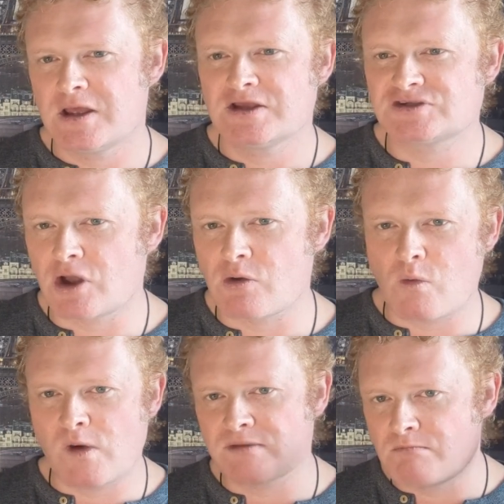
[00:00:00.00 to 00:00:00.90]
So
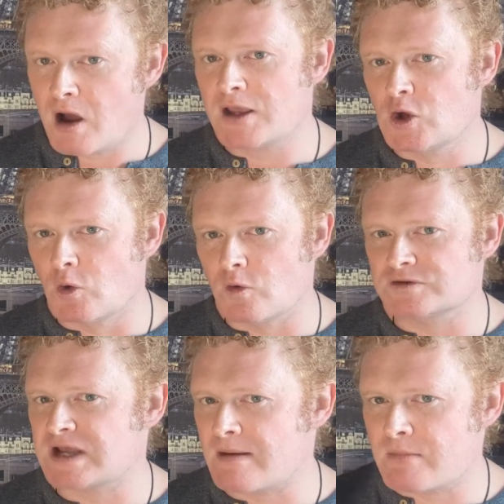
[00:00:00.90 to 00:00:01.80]
with my
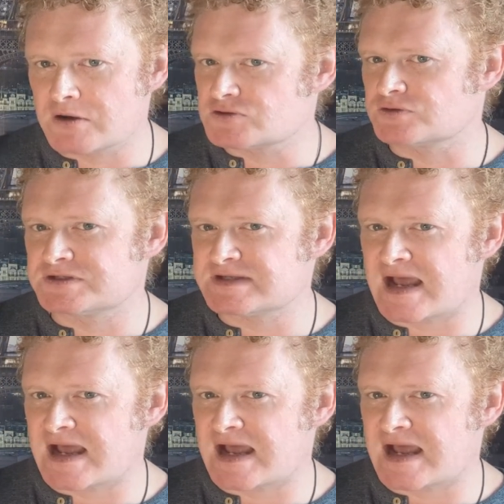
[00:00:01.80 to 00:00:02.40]
course and Mark Dawson's